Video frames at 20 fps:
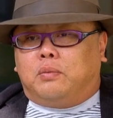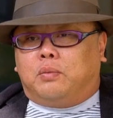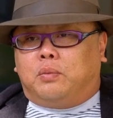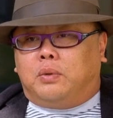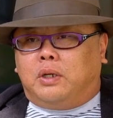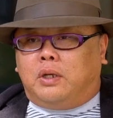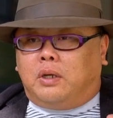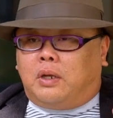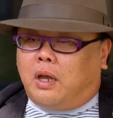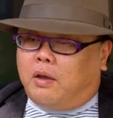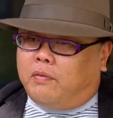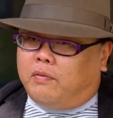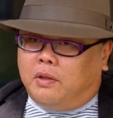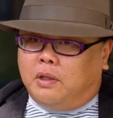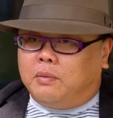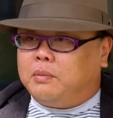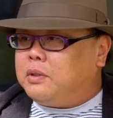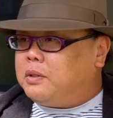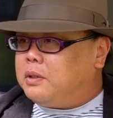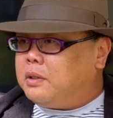we have
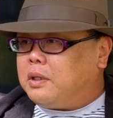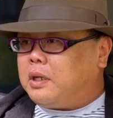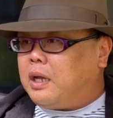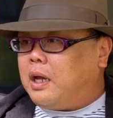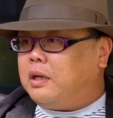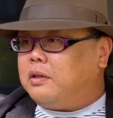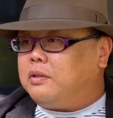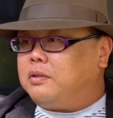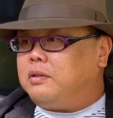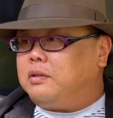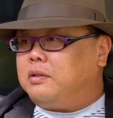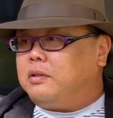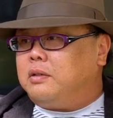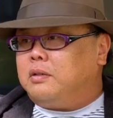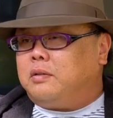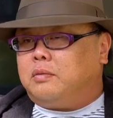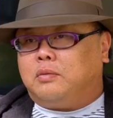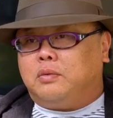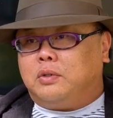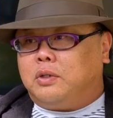limited cash,
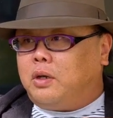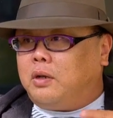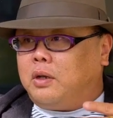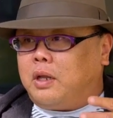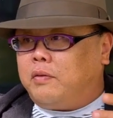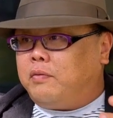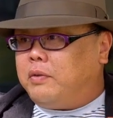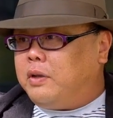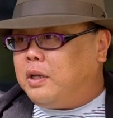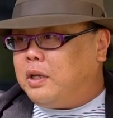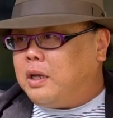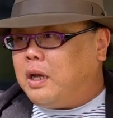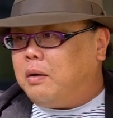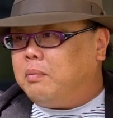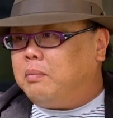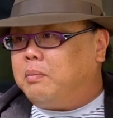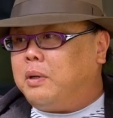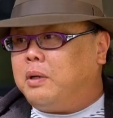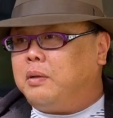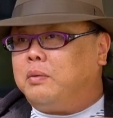we don't have
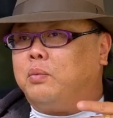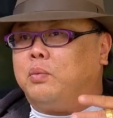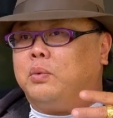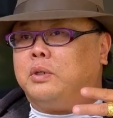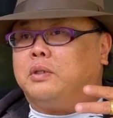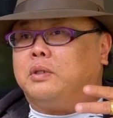income, but